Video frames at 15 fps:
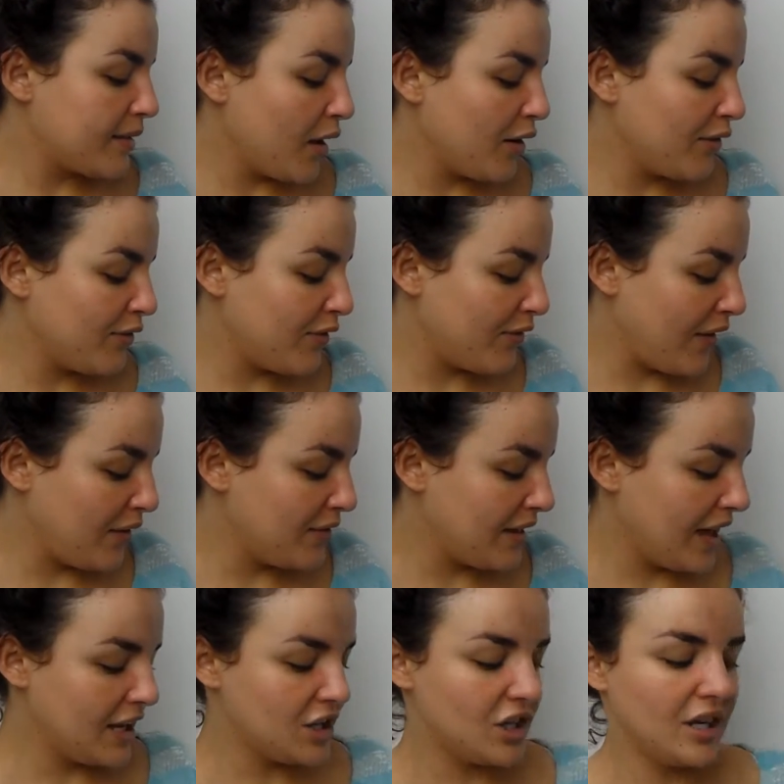So for
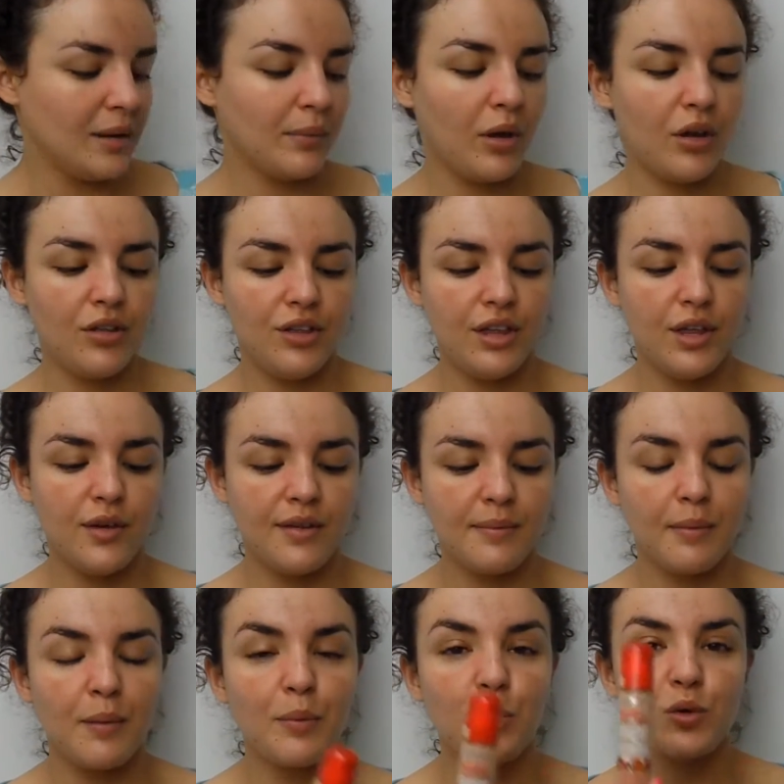foundation, I'm going to
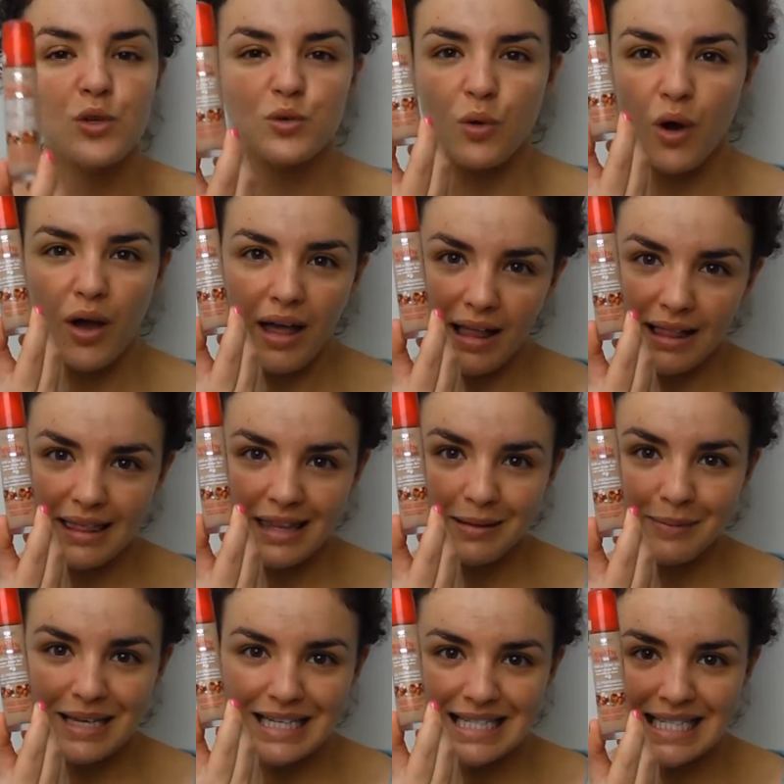use my Bourjois
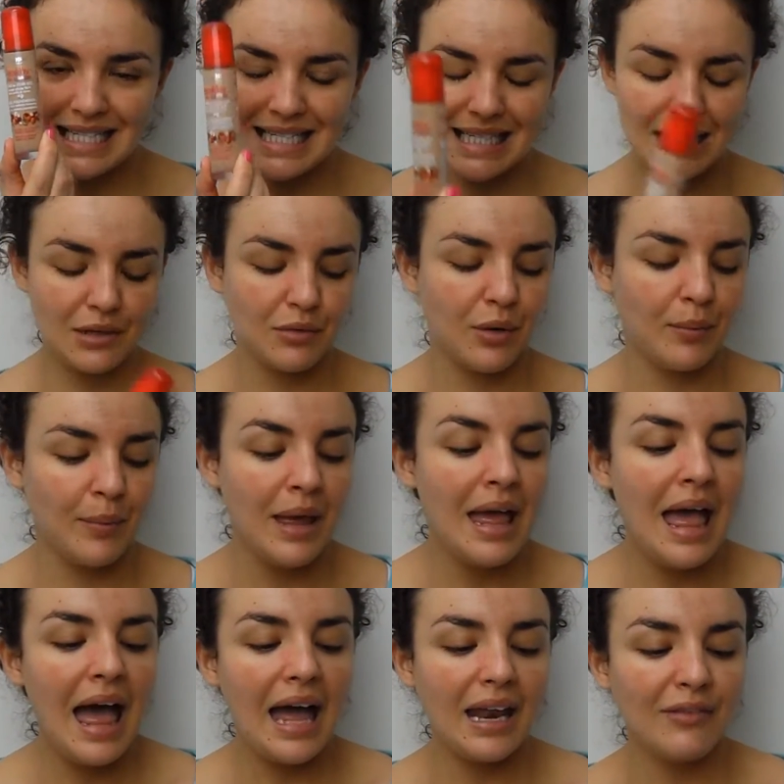Healthy Mix Serum,
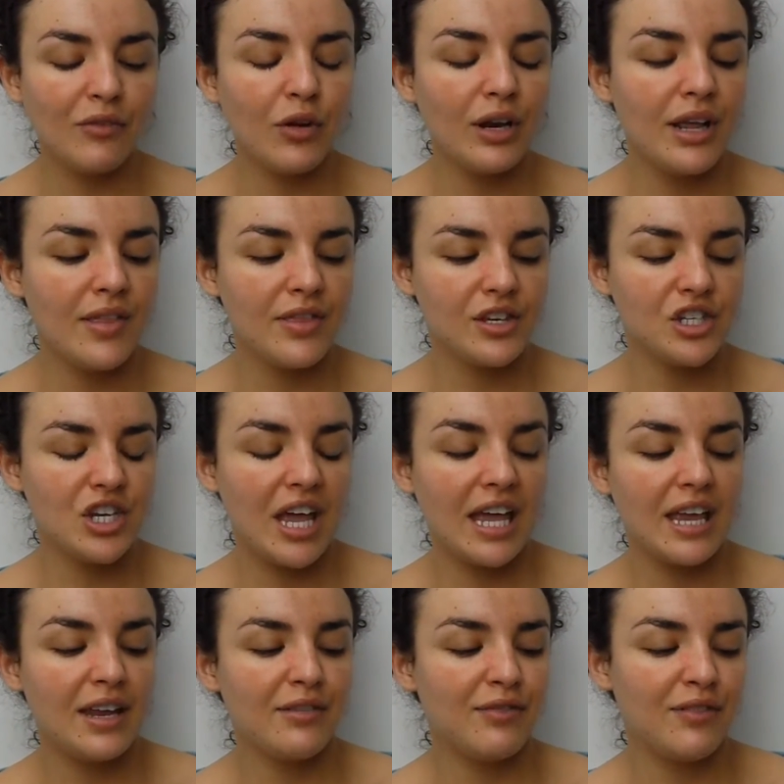and I've got it in the
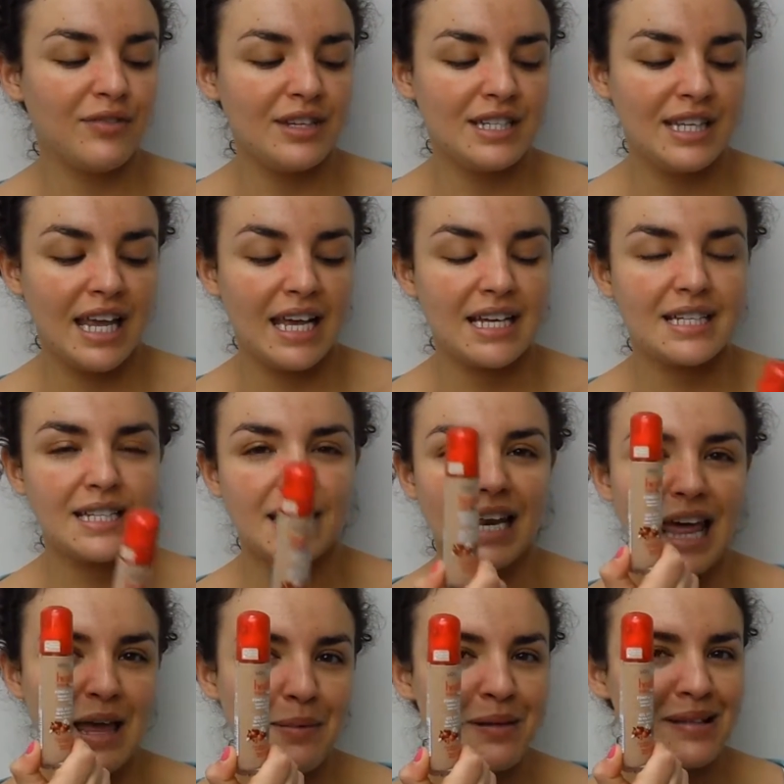shade 56.
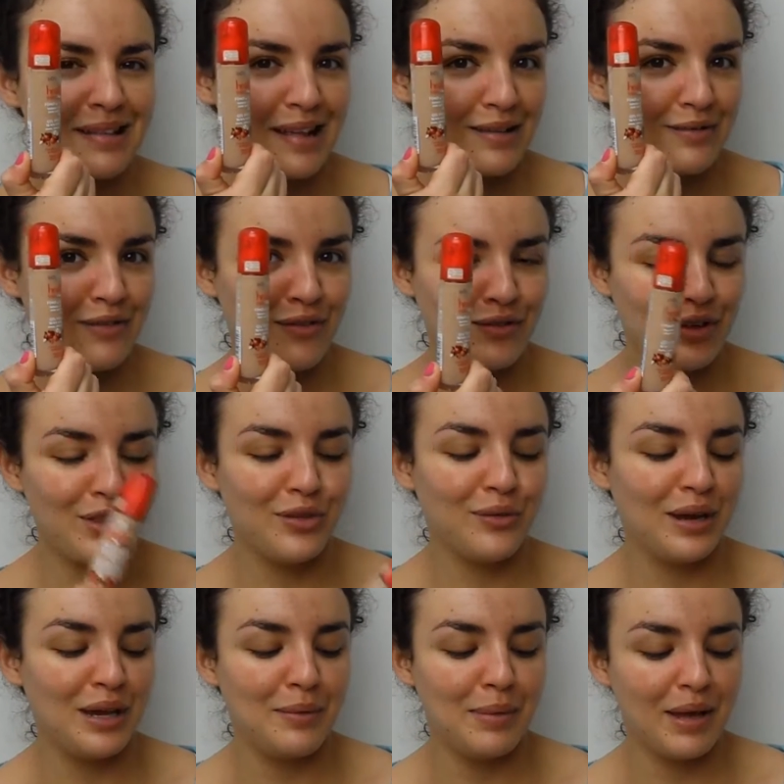The label says
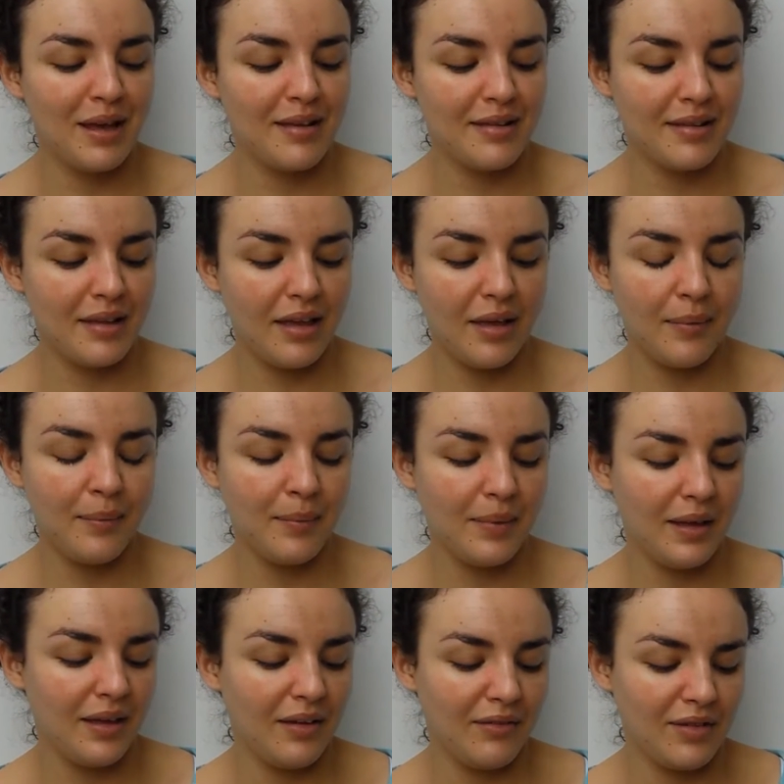53 because
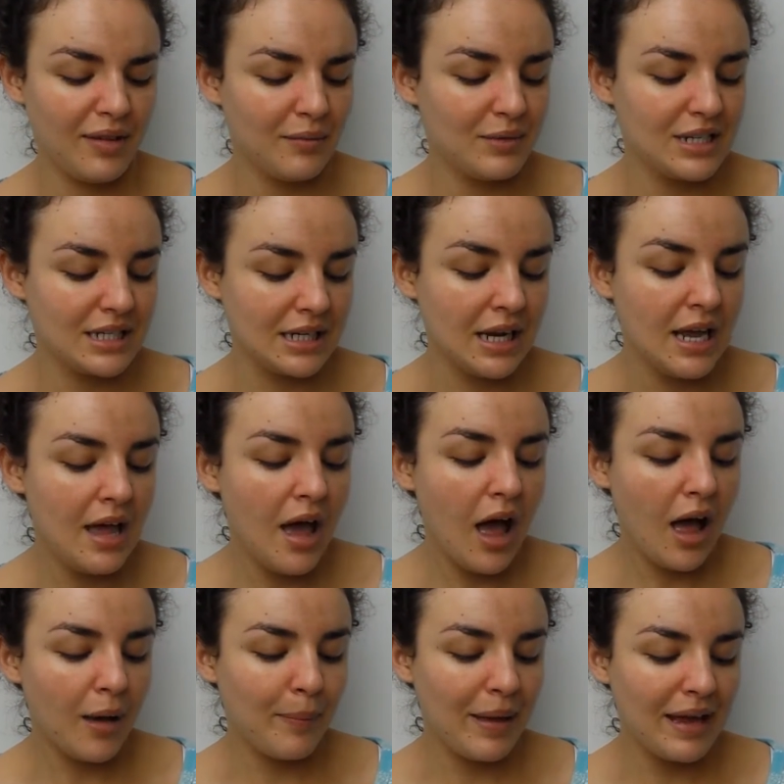for some reason
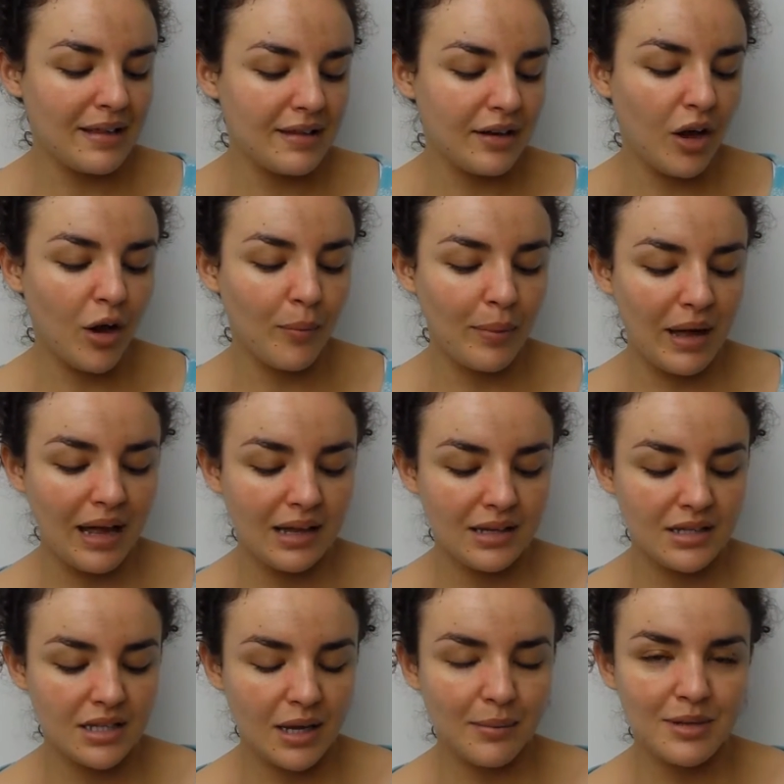I picked it up,
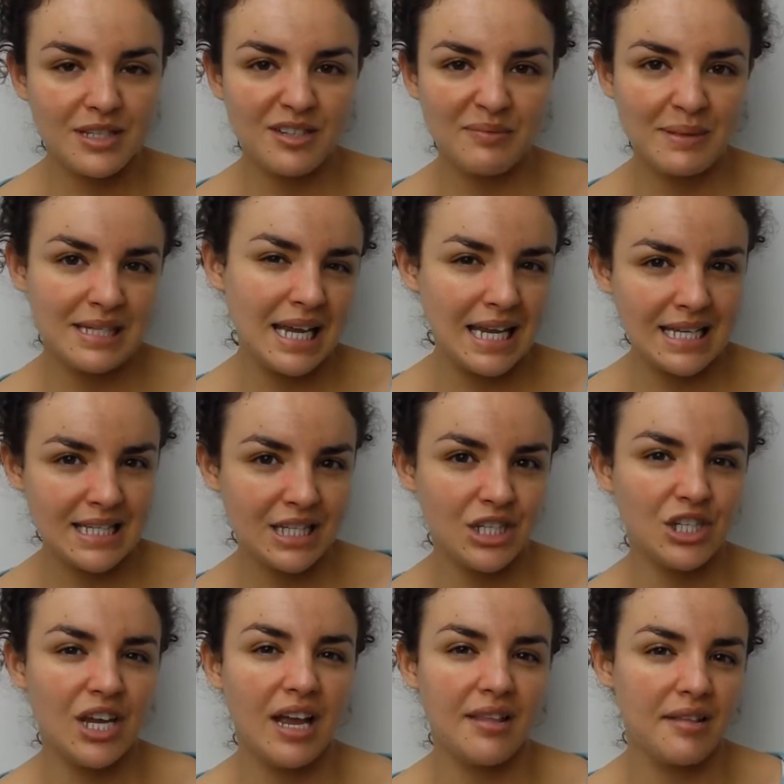and I must have been
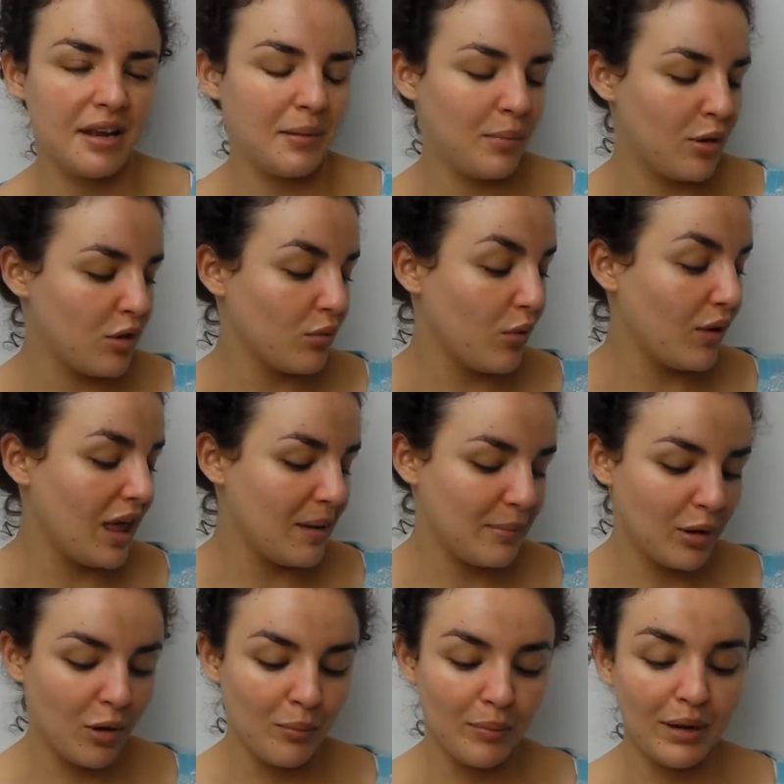testing shades and I put the wrong
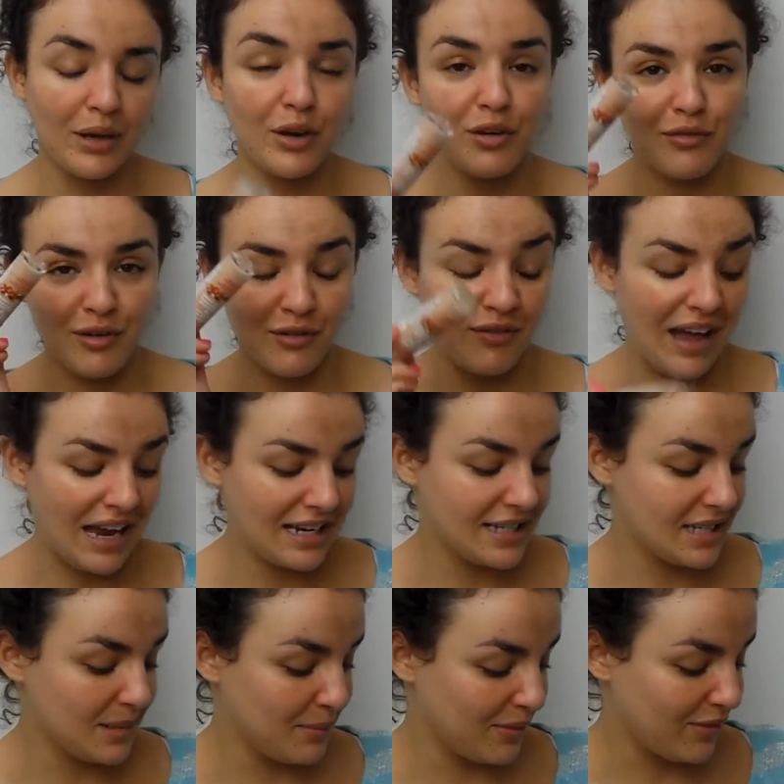label on, but I know for a fact
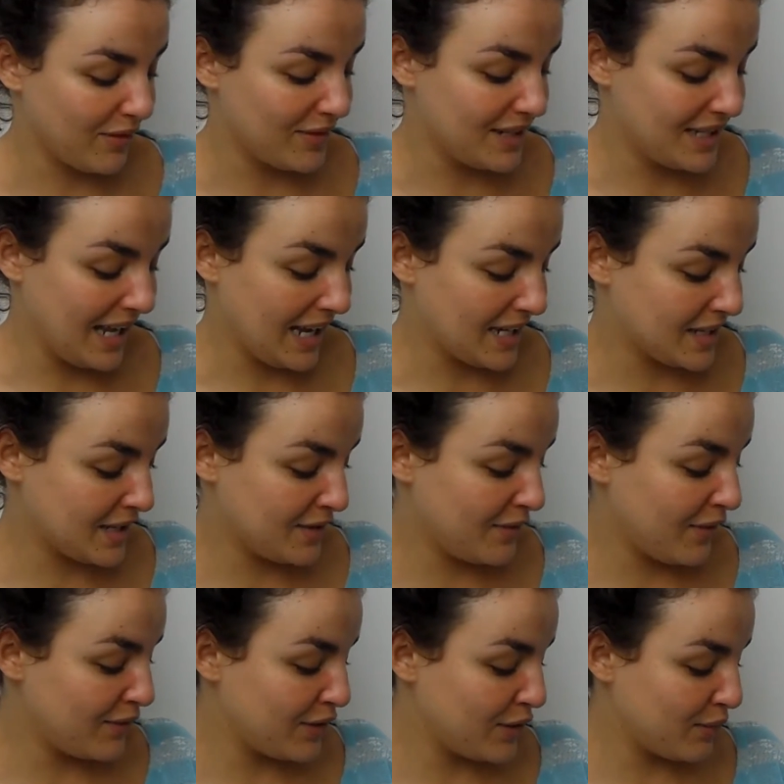it's number 56 because
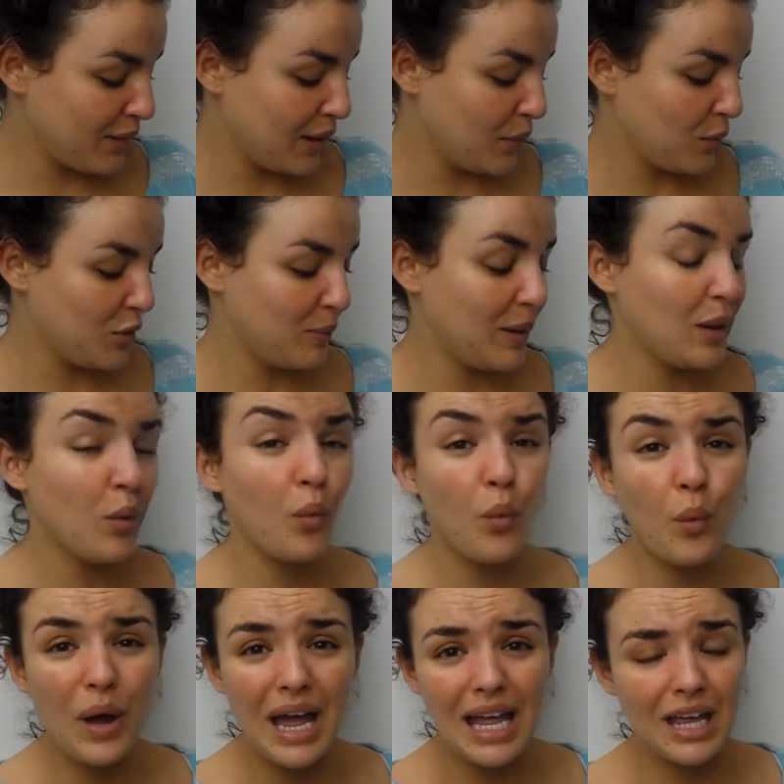53 would be
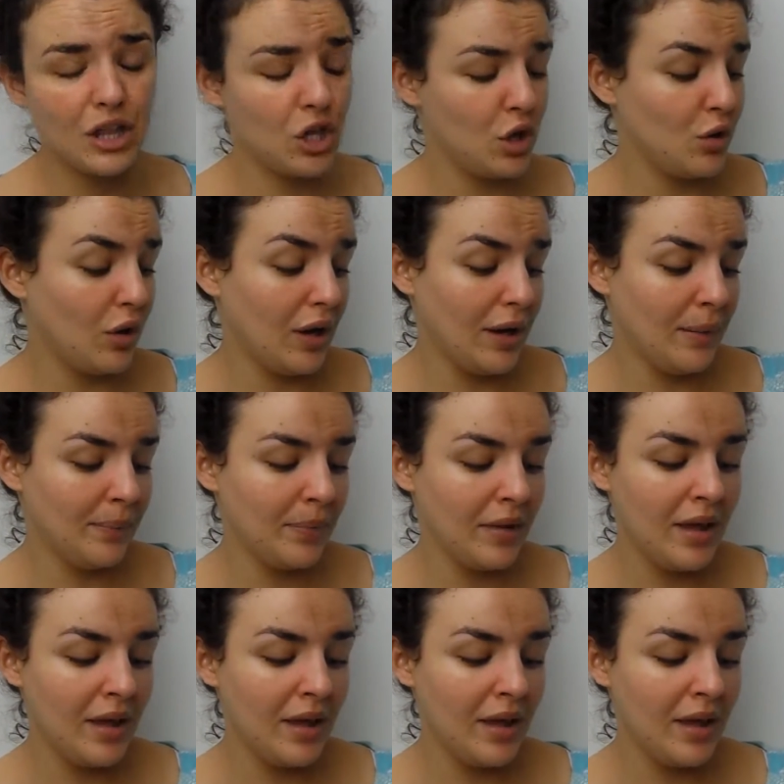way too light.